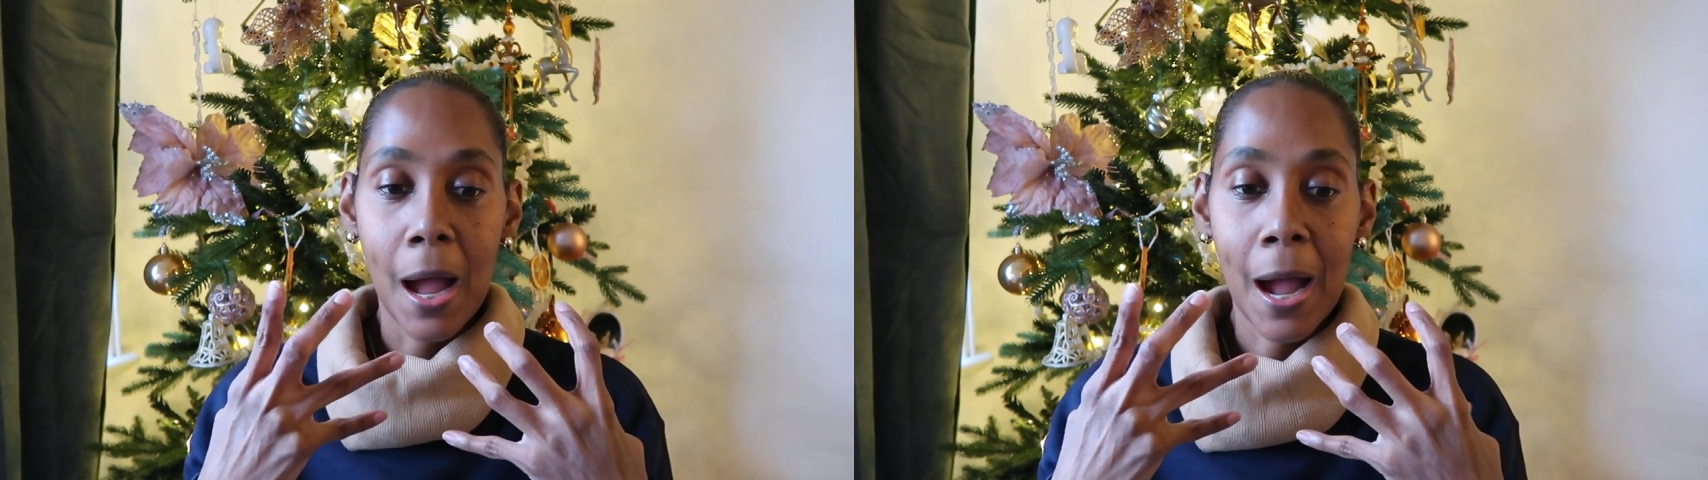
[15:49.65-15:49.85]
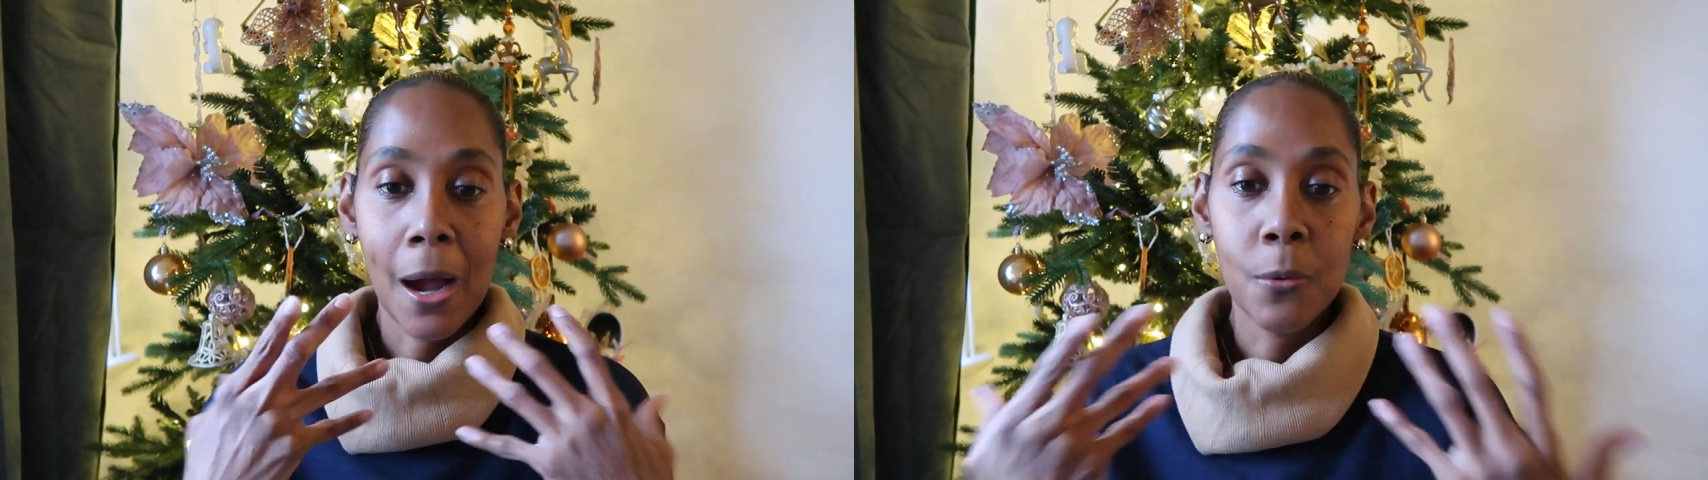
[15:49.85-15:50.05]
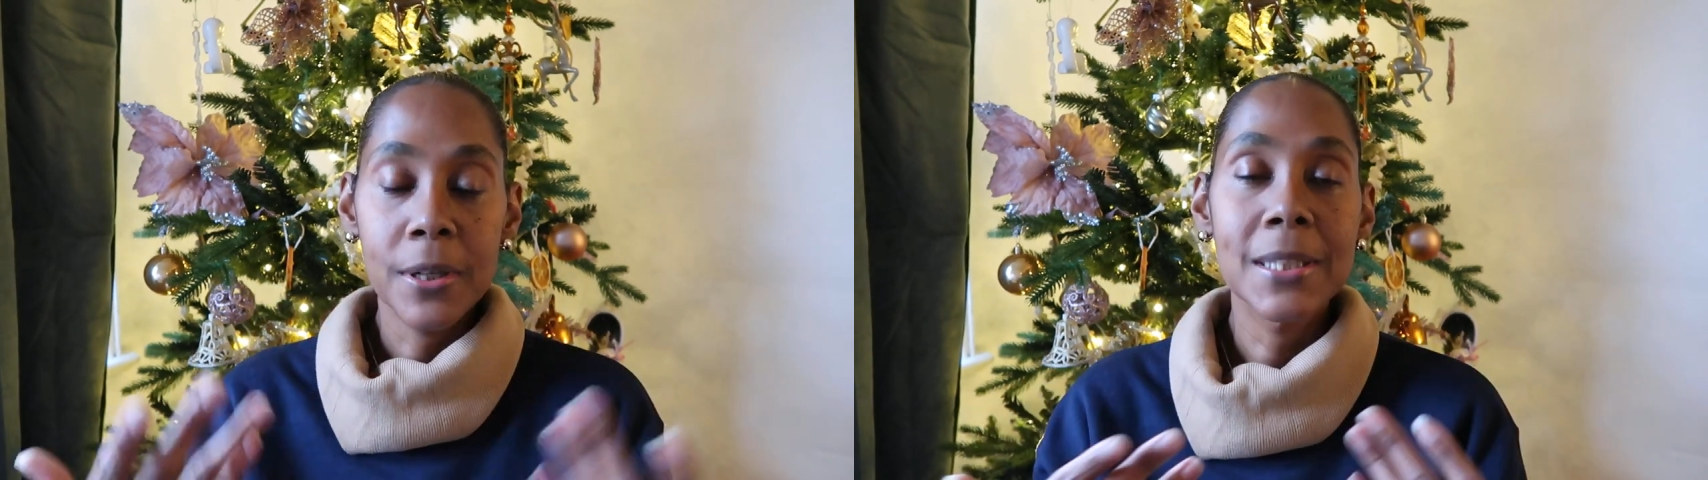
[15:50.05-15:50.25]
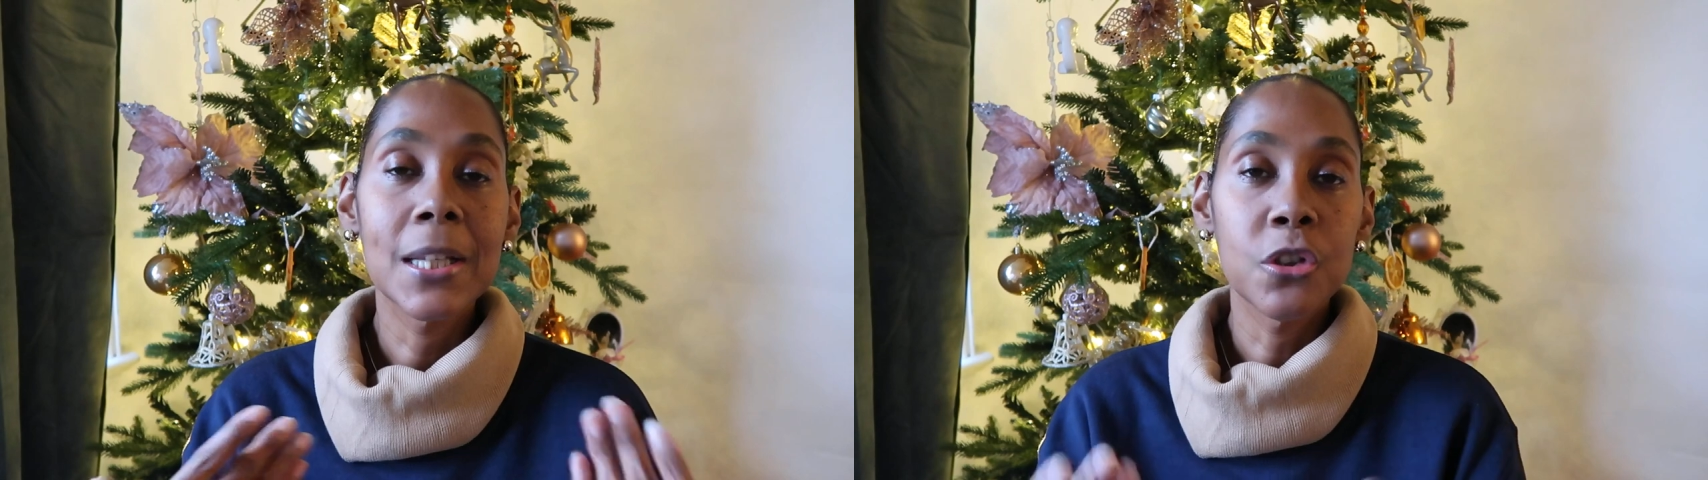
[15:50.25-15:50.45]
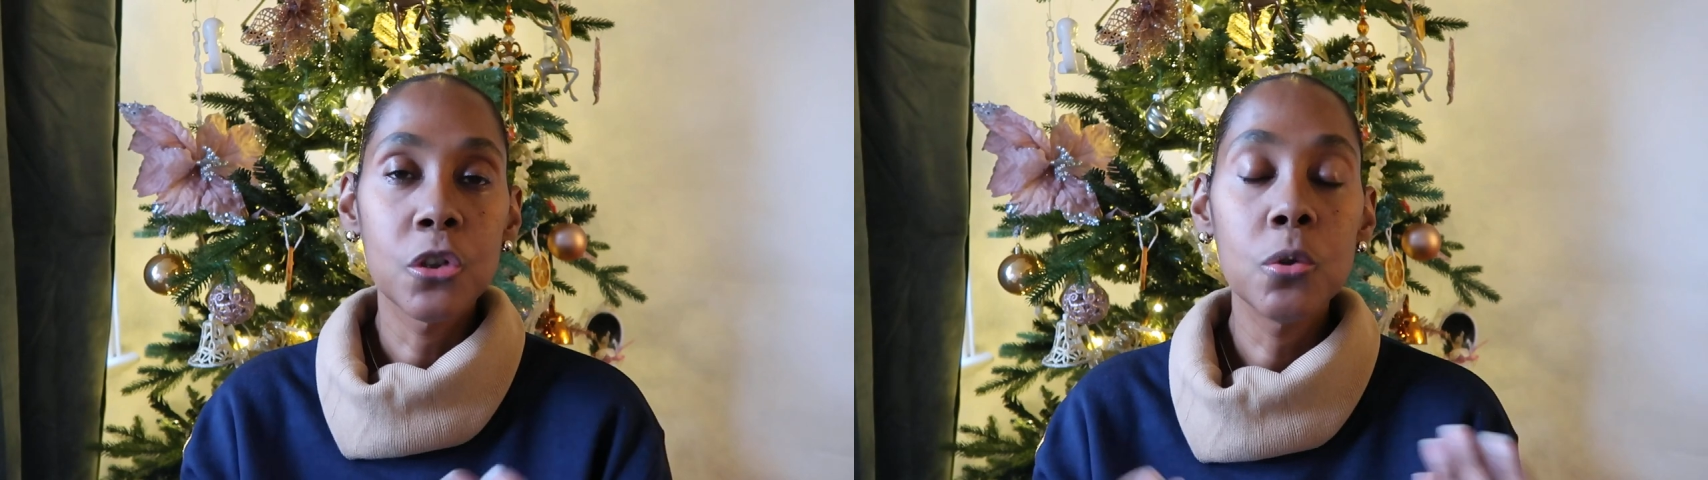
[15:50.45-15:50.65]
how it is
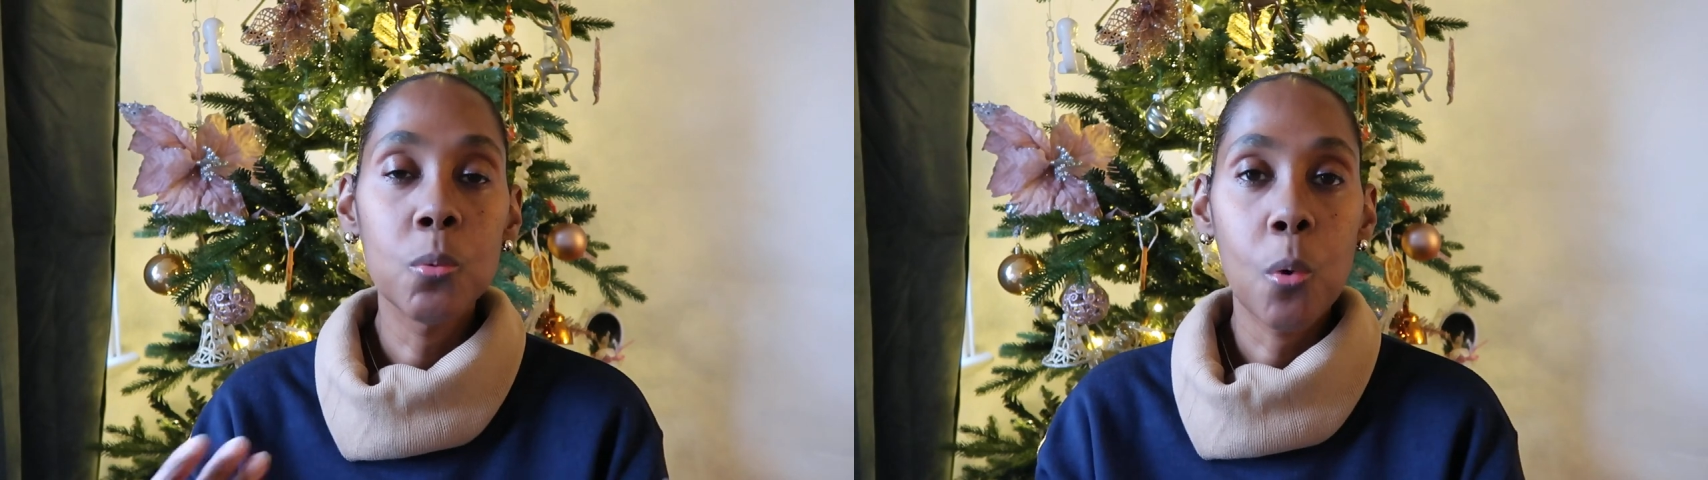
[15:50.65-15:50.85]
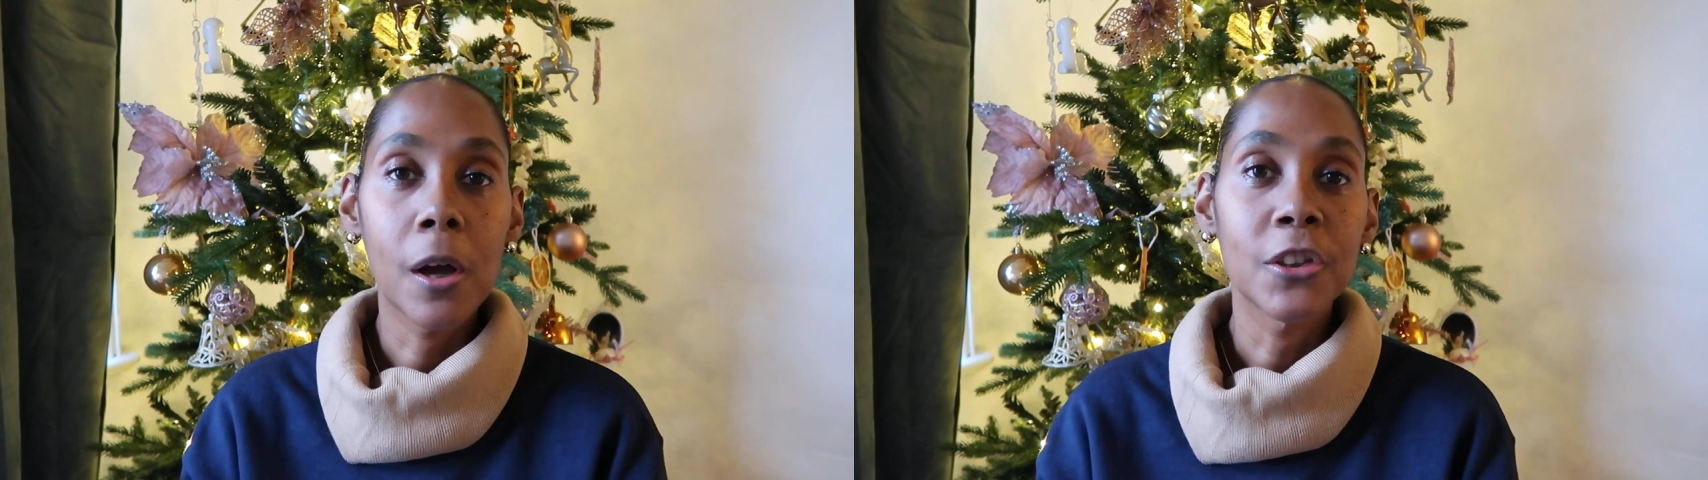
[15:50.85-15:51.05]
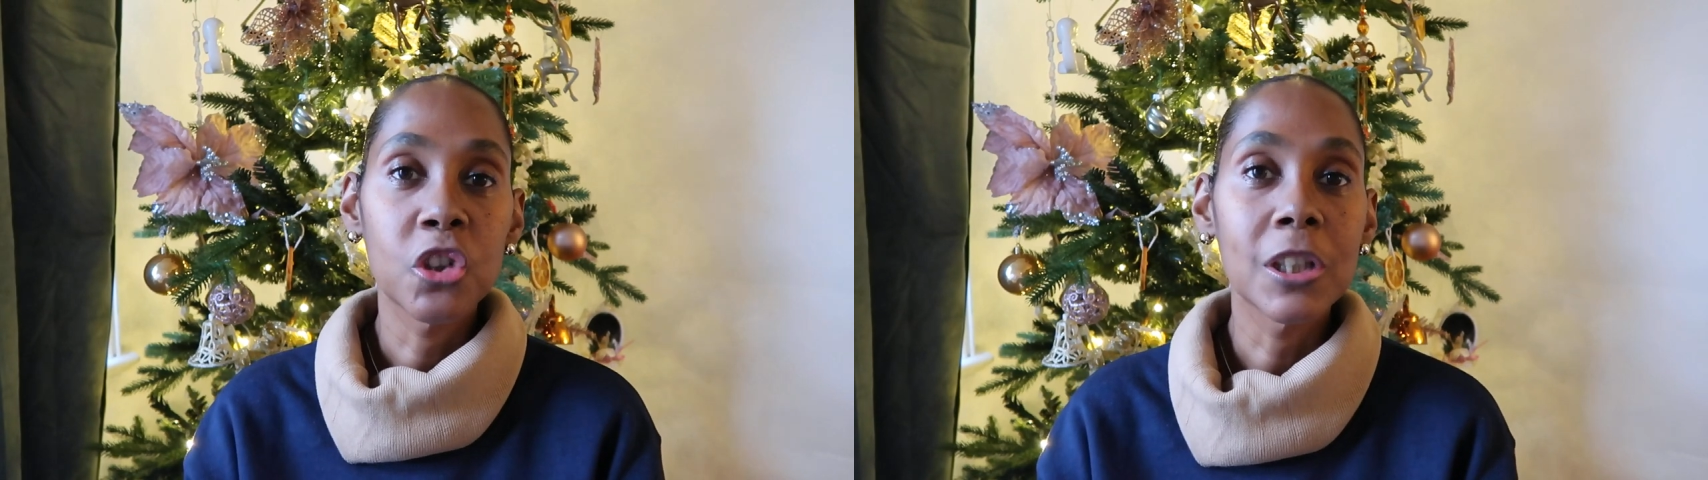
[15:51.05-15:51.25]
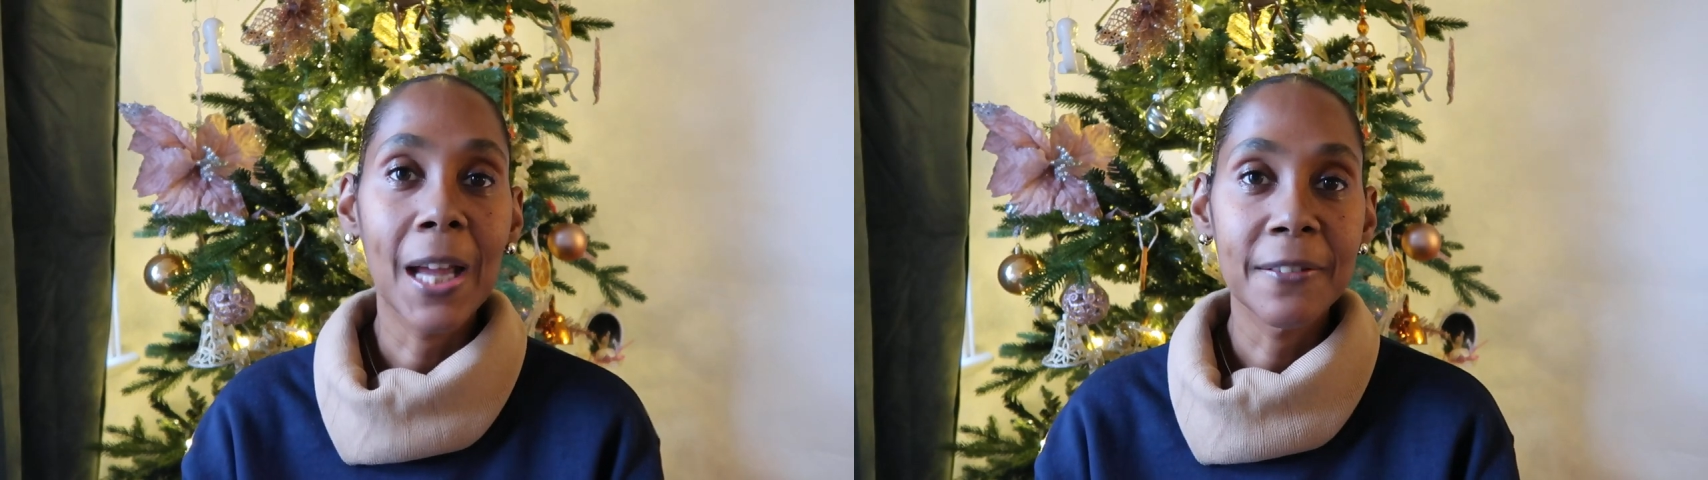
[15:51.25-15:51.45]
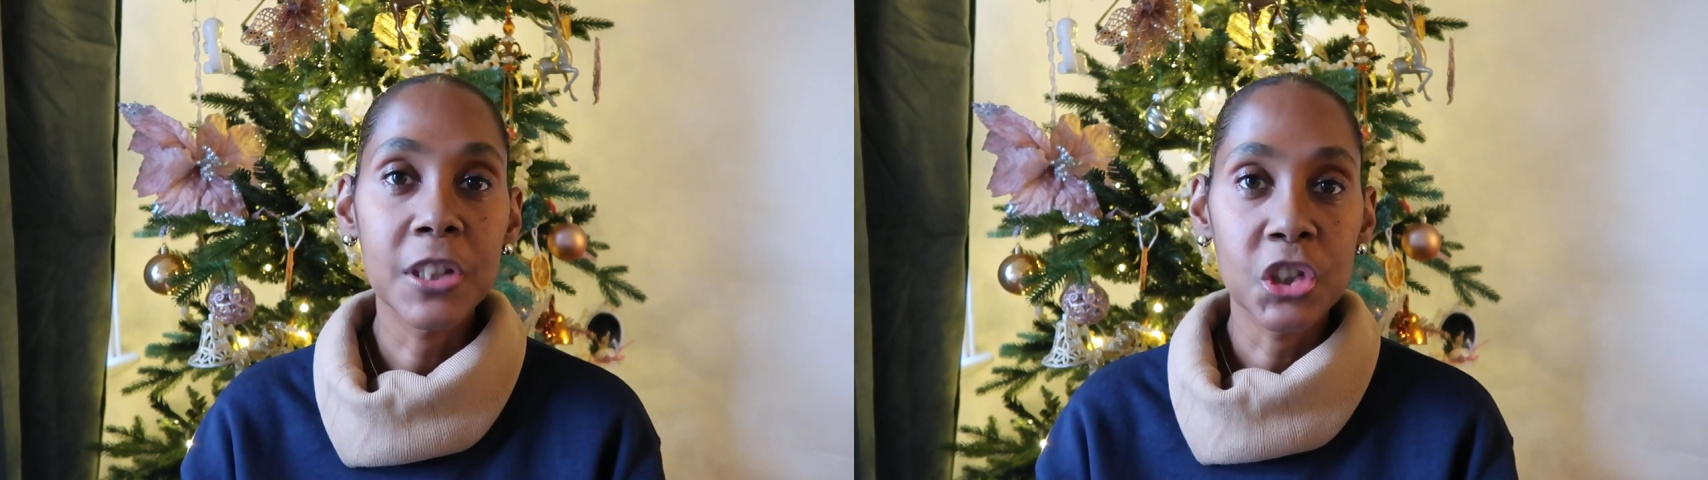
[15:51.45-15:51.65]
that you want your life